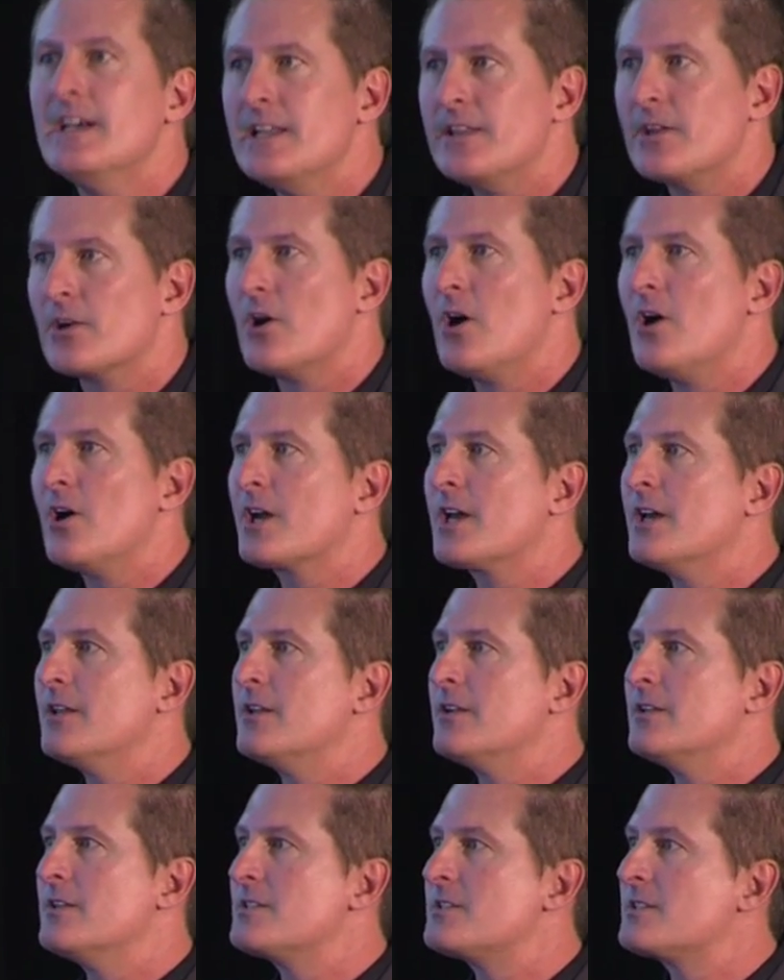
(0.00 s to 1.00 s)
they're all,
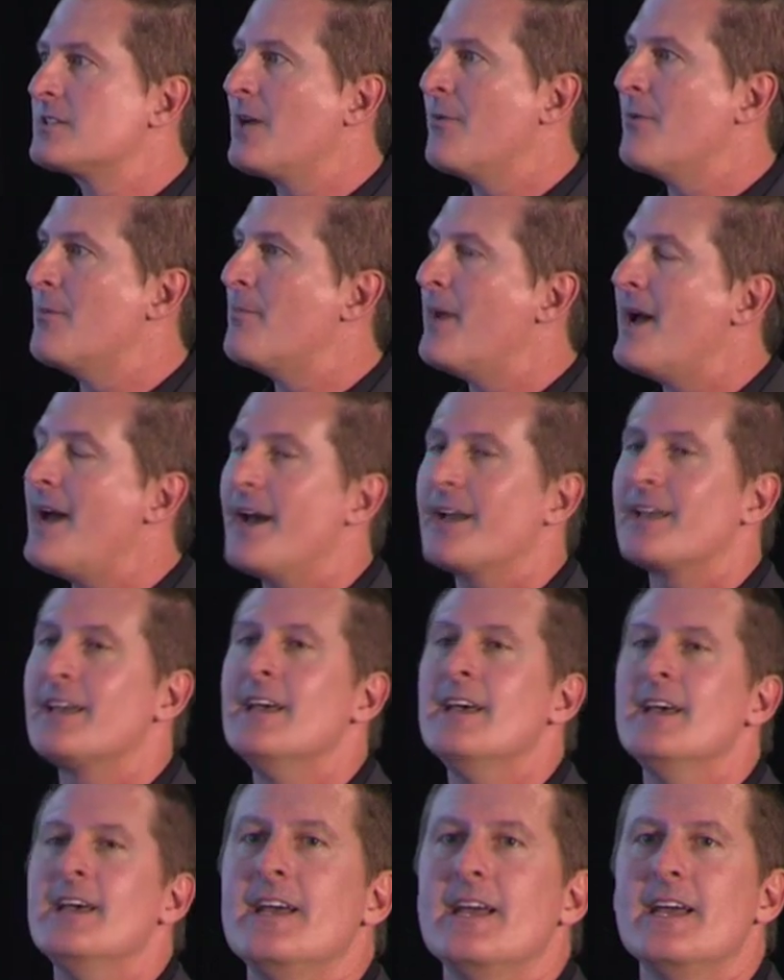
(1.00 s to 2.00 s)
this is coming
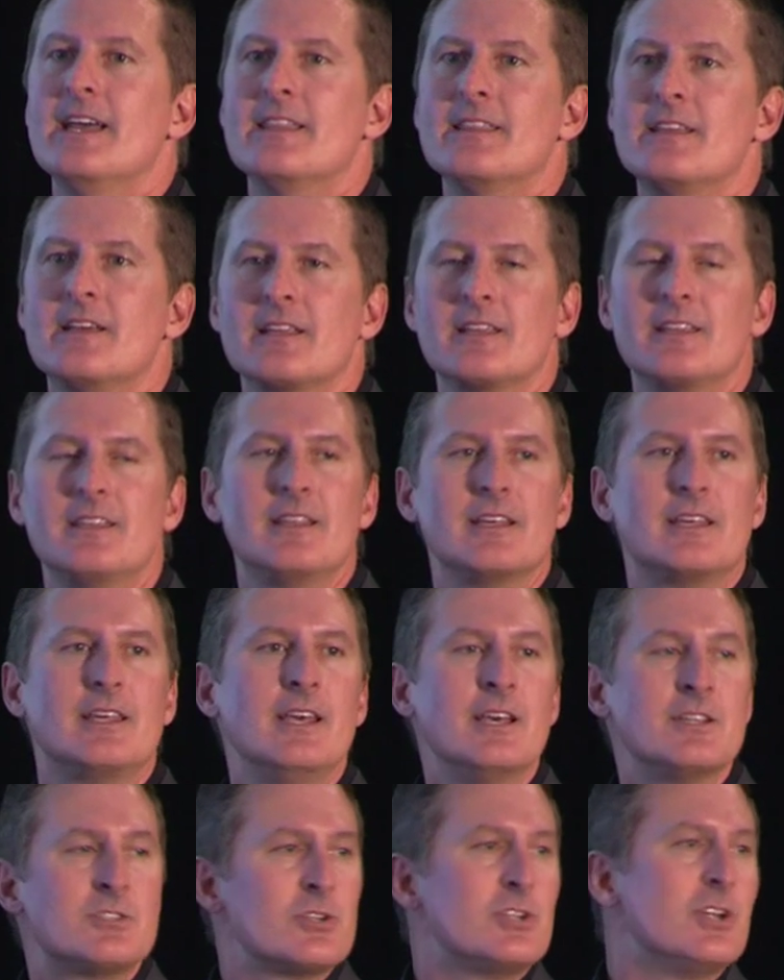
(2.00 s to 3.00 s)
back, and the
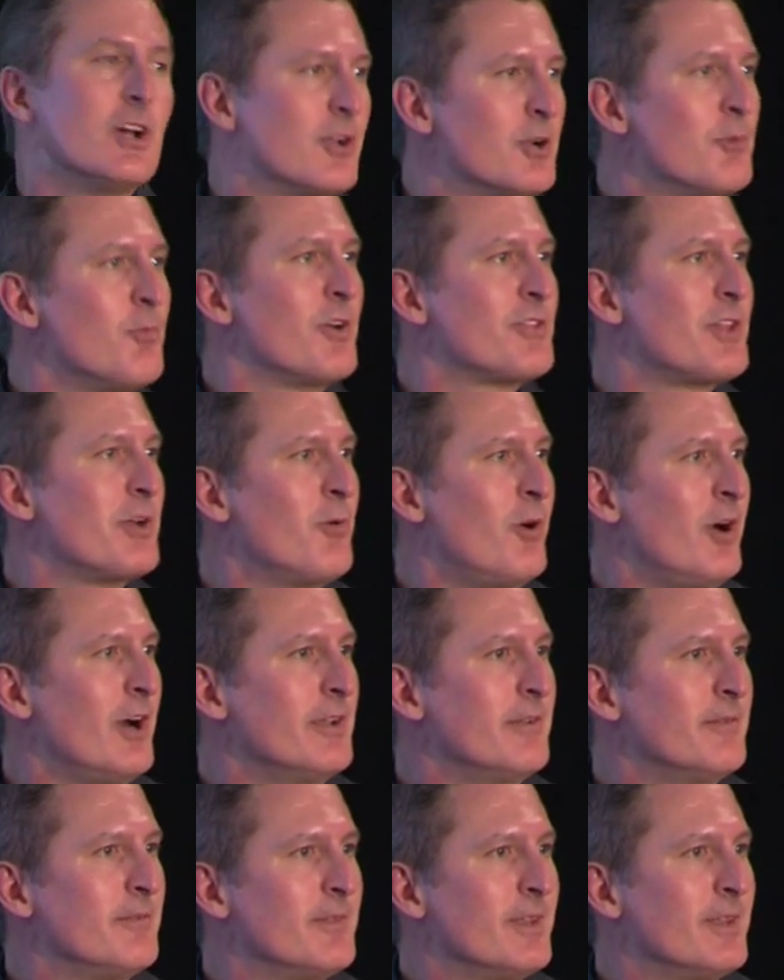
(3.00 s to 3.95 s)
kids are telling them what they want.